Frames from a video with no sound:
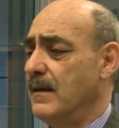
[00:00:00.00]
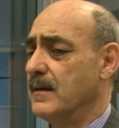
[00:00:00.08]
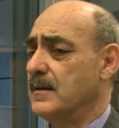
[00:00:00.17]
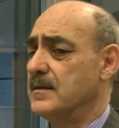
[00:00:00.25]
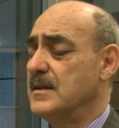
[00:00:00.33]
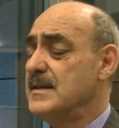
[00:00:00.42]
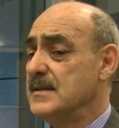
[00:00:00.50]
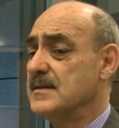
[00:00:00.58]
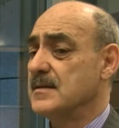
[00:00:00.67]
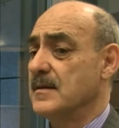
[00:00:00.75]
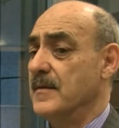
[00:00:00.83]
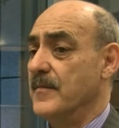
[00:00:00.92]
uh, this
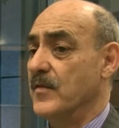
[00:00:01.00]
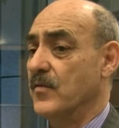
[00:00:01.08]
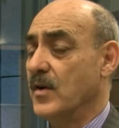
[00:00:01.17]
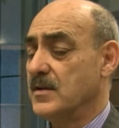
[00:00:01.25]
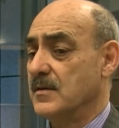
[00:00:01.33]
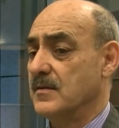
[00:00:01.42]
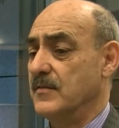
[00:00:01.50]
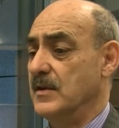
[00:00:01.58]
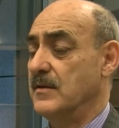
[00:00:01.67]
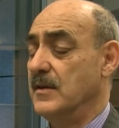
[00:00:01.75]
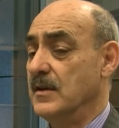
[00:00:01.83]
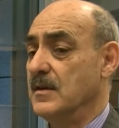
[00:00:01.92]
is what we
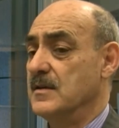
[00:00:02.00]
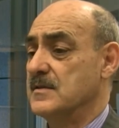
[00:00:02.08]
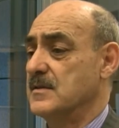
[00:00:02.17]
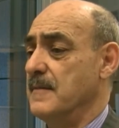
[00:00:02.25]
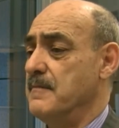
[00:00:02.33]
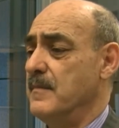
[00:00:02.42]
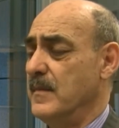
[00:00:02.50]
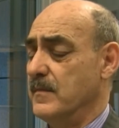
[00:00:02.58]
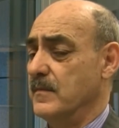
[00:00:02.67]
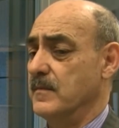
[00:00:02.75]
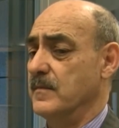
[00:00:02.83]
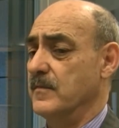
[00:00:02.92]
think is the
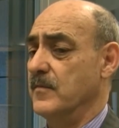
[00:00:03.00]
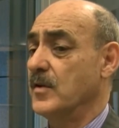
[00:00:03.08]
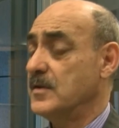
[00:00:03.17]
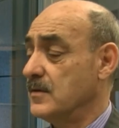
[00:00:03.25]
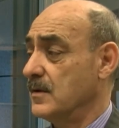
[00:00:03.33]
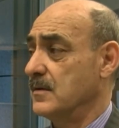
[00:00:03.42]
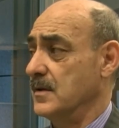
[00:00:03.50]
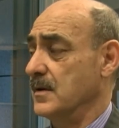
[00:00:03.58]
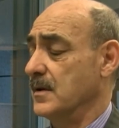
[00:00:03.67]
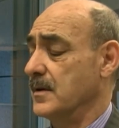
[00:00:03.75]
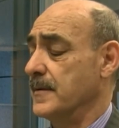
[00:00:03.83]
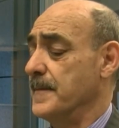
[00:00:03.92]
what
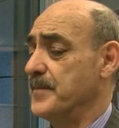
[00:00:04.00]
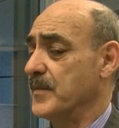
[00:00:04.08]
the